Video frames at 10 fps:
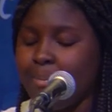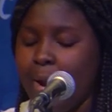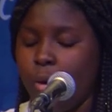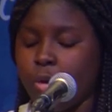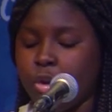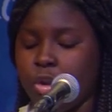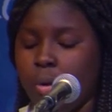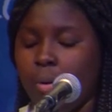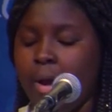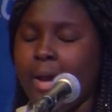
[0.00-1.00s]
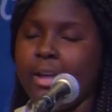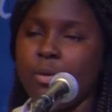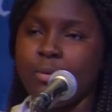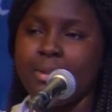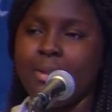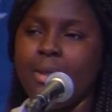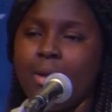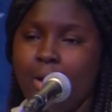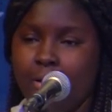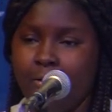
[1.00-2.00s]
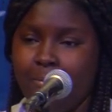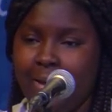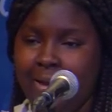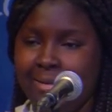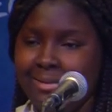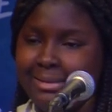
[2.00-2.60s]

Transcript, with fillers: my own show, and you will see all of me.